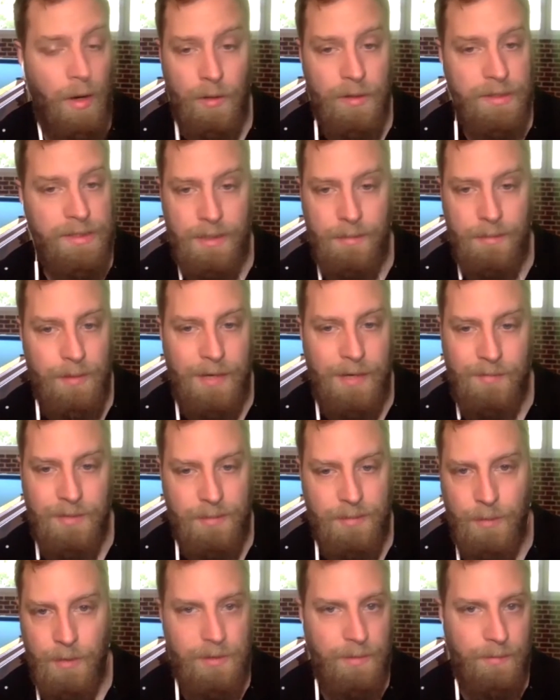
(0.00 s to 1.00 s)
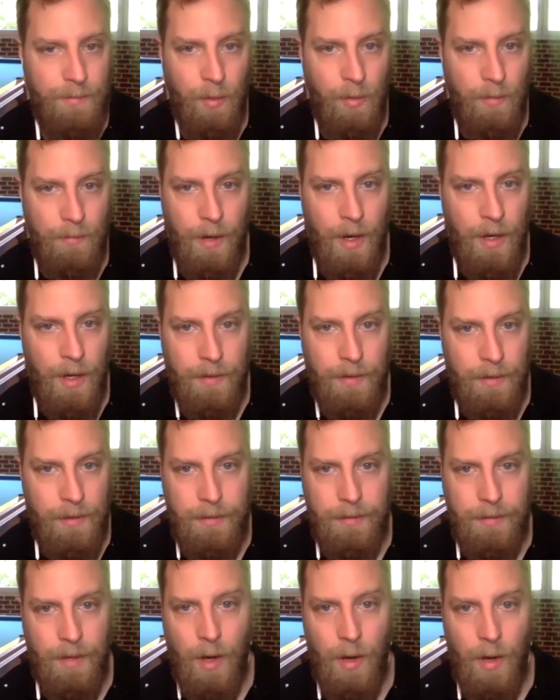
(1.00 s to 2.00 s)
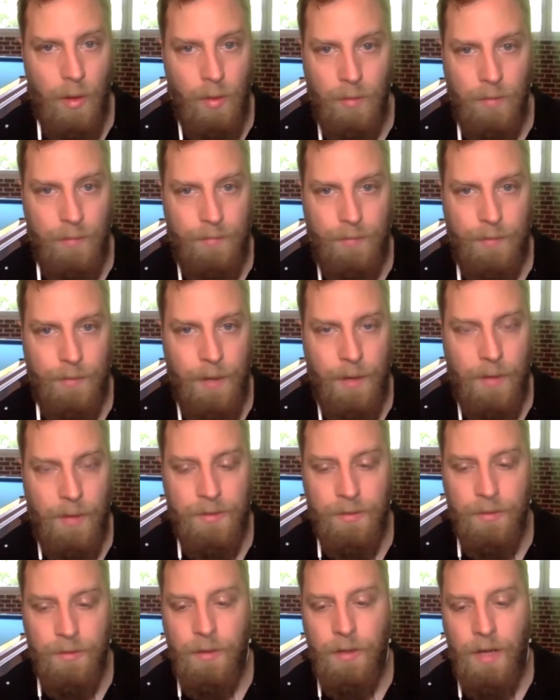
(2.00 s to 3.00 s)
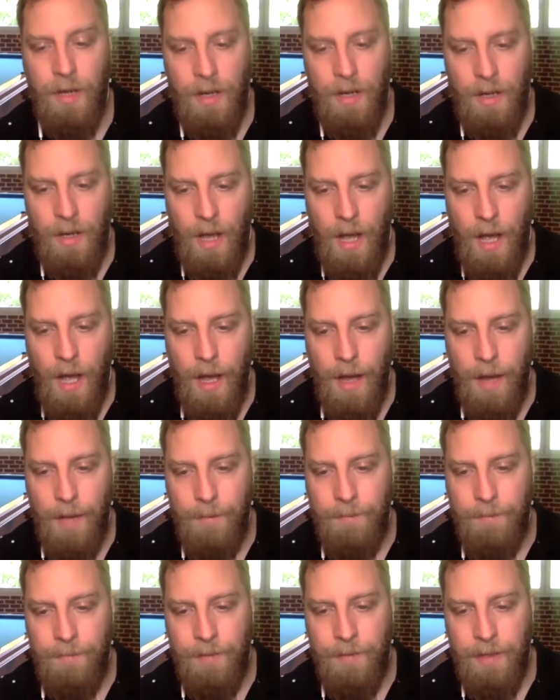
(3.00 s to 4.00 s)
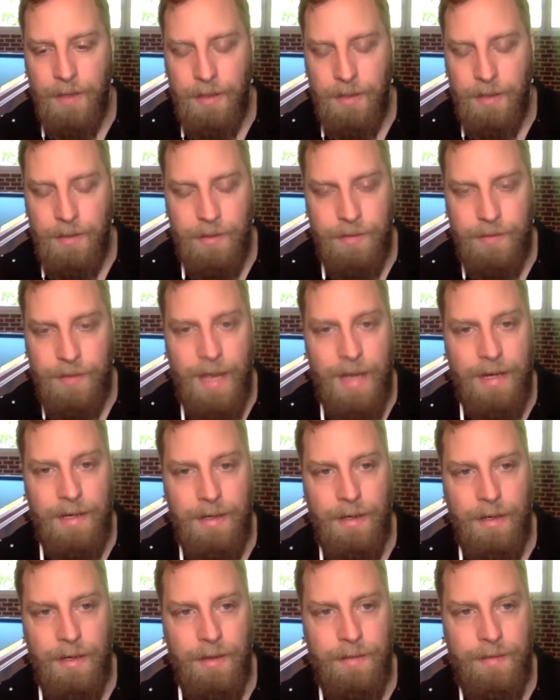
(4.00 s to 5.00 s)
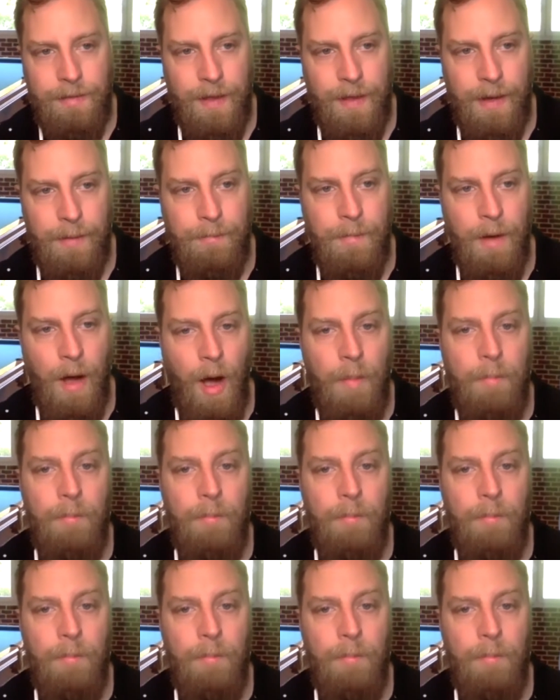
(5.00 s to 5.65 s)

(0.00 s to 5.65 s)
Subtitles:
honestly believe is the most important part in the whole proposal, then they are